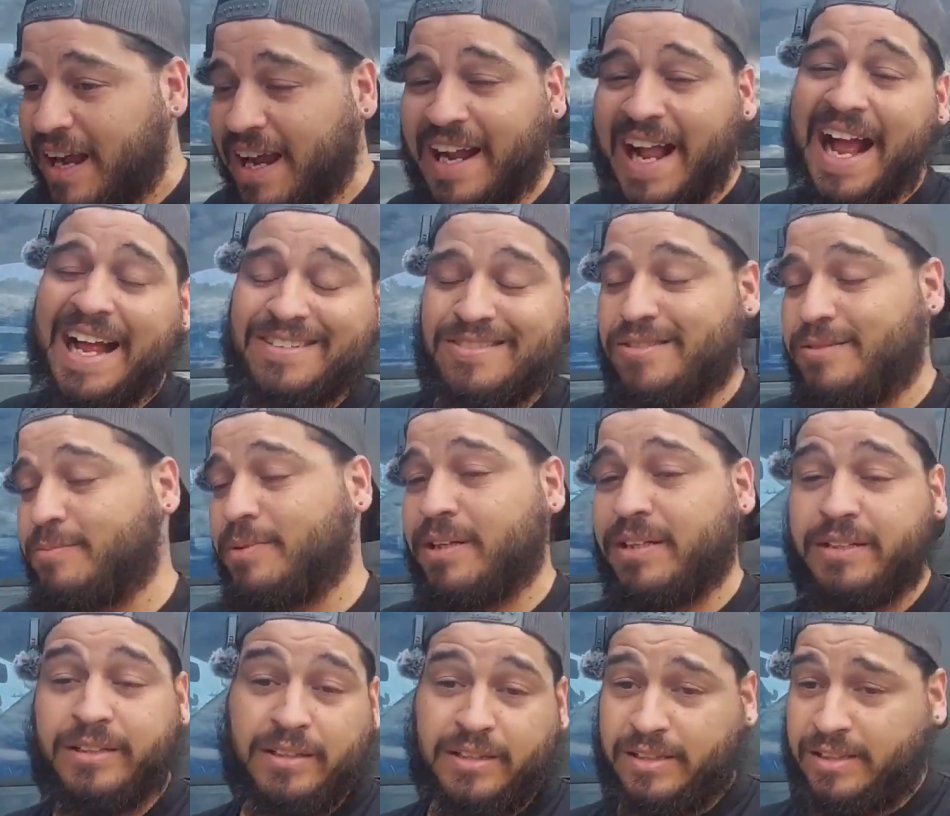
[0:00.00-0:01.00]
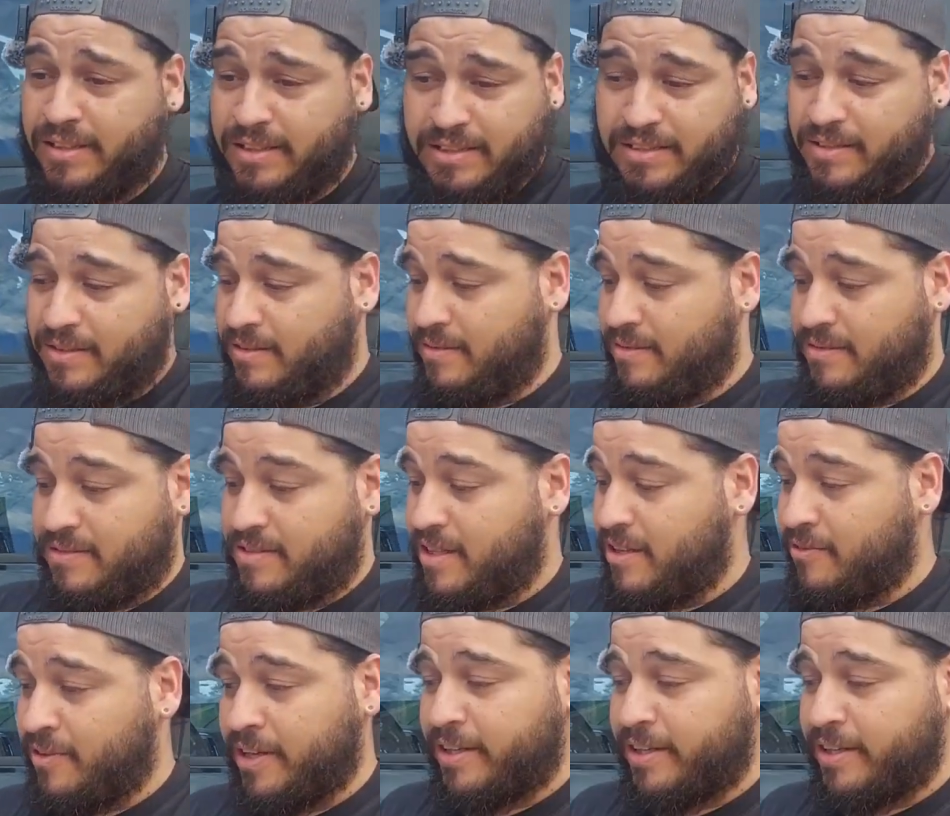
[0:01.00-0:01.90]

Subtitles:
I got you. But stuff